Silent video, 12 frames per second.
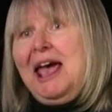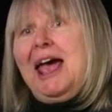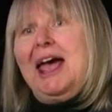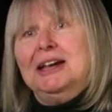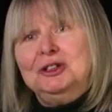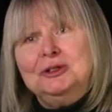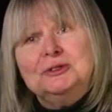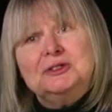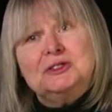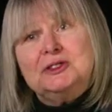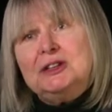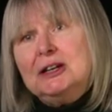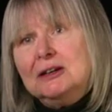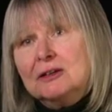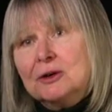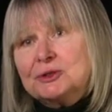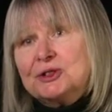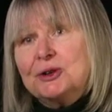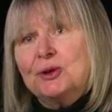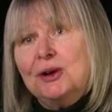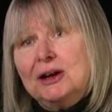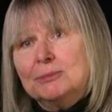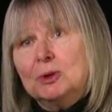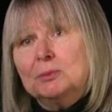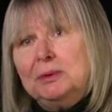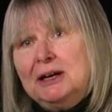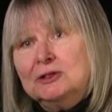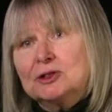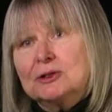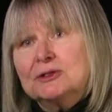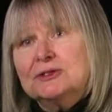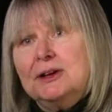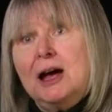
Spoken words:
and you see those incredible pictures,